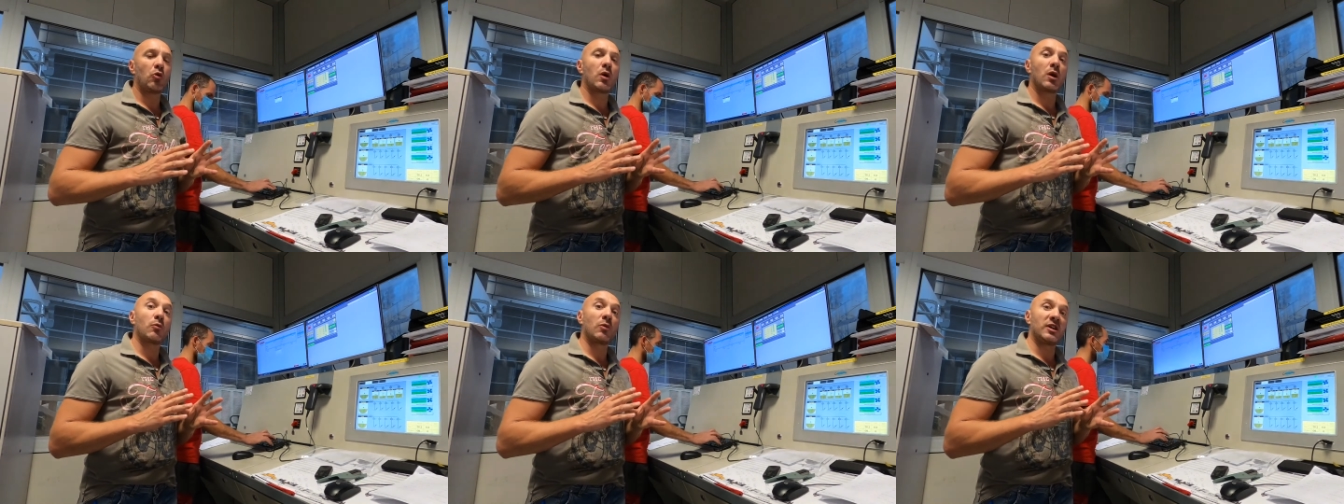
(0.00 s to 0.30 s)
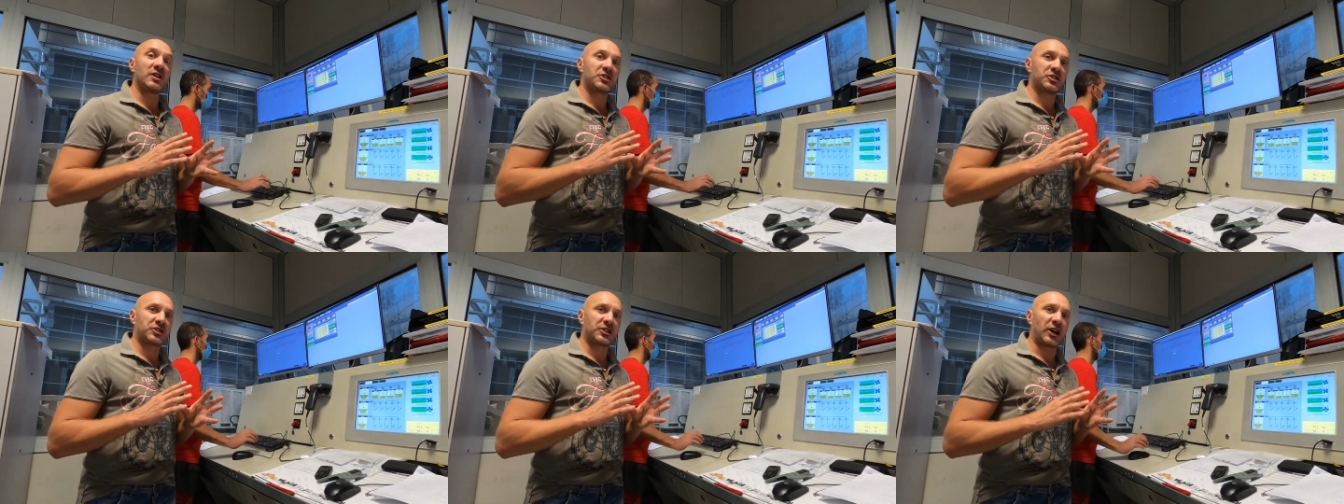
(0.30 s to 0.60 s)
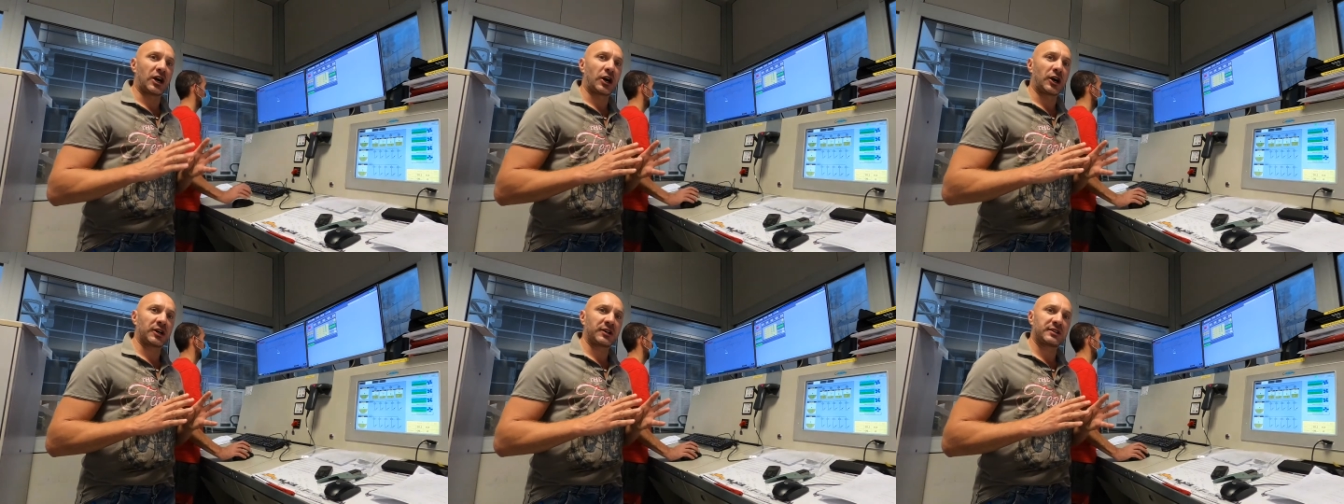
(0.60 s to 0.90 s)
we will
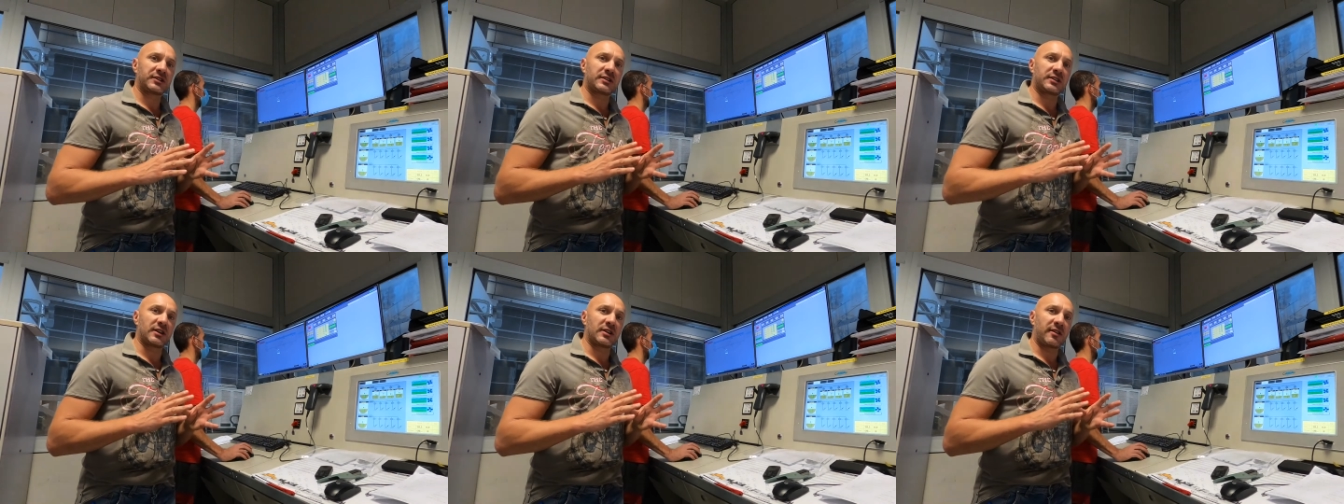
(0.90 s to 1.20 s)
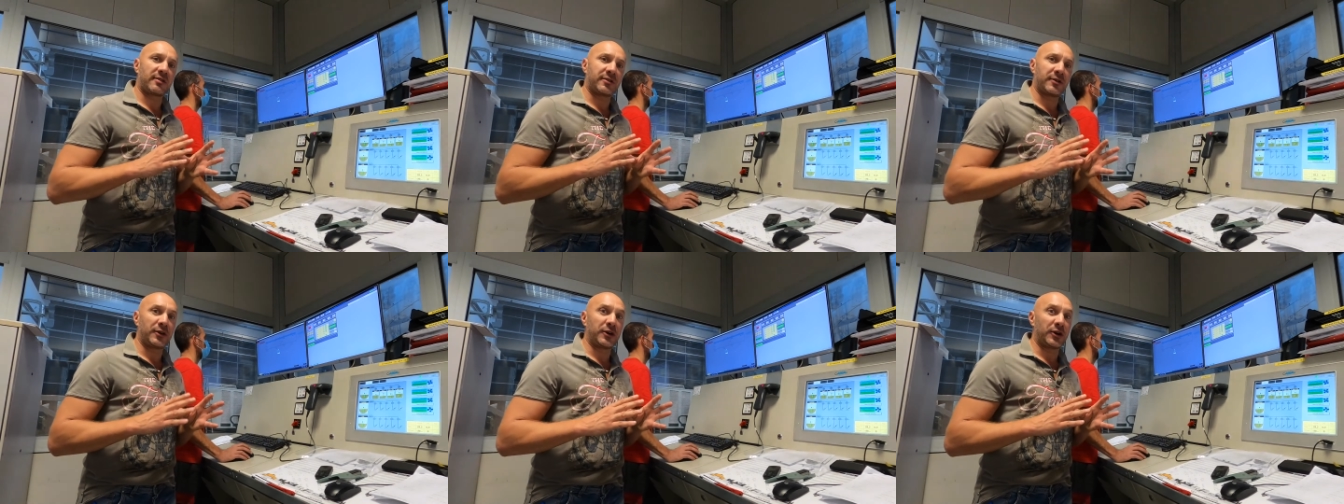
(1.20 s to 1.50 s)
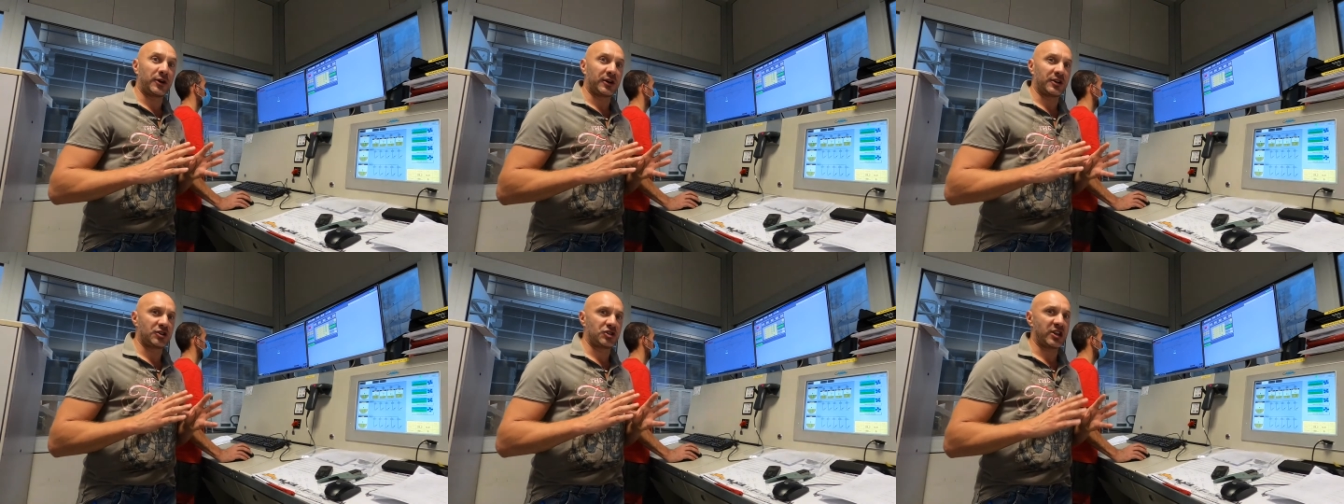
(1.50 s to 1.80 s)
start the
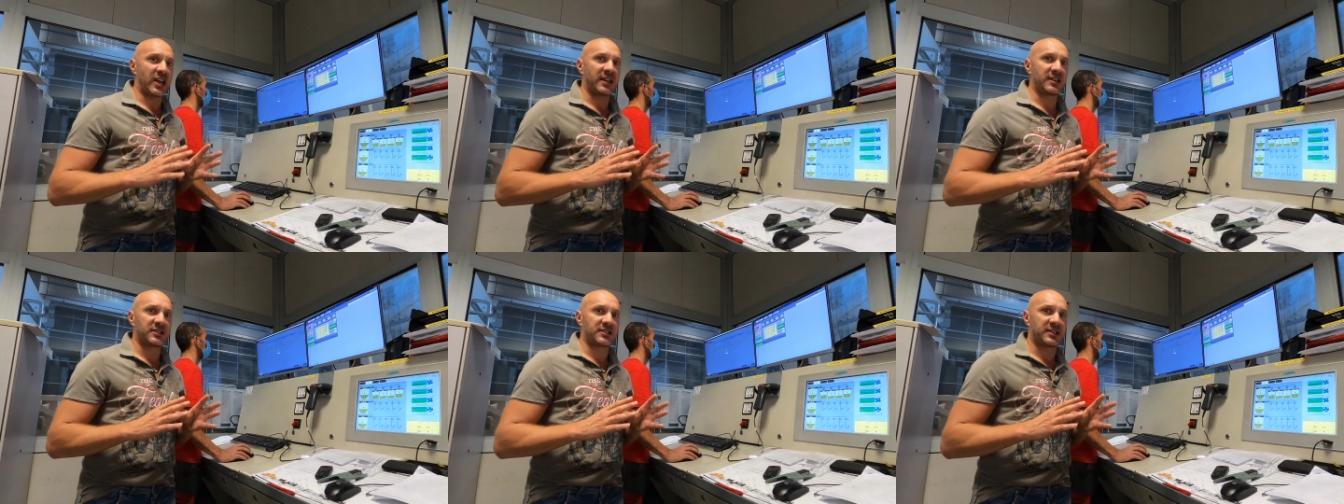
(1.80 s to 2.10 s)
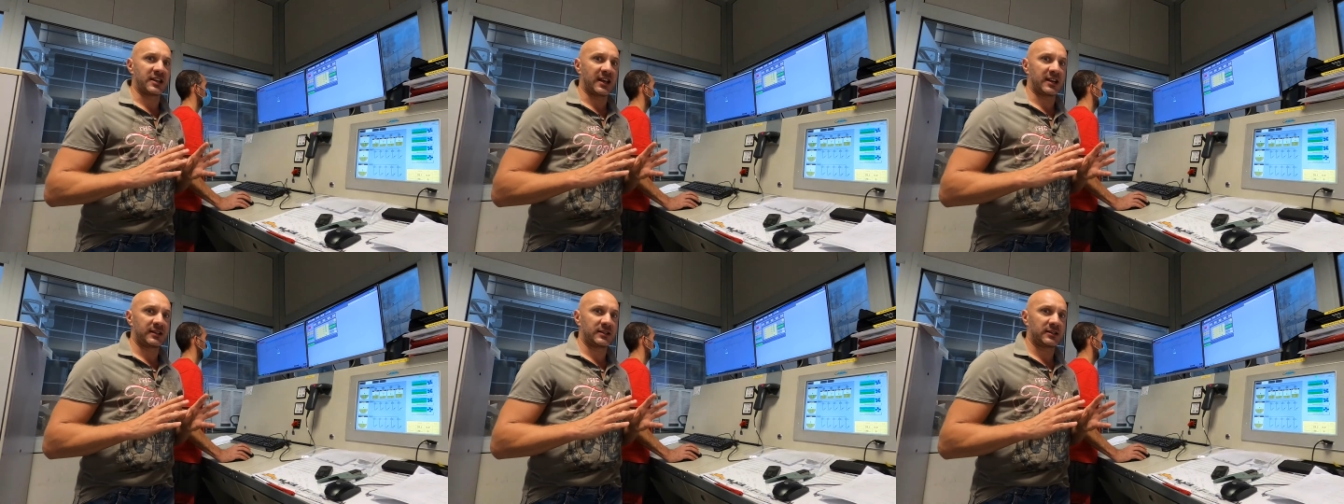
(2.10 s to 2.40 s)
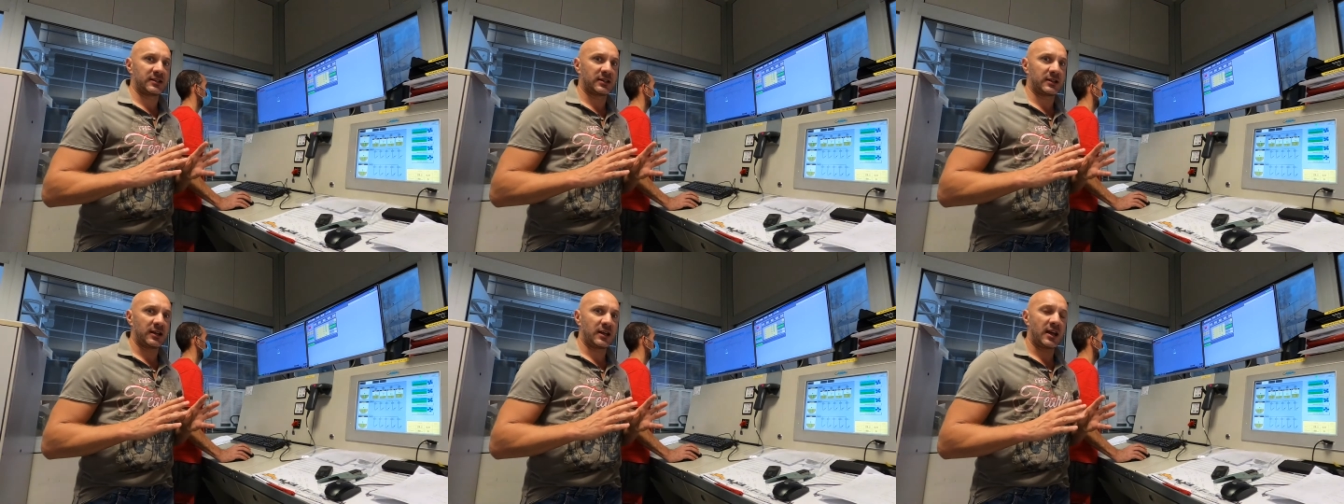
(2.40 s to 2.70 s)
third genset,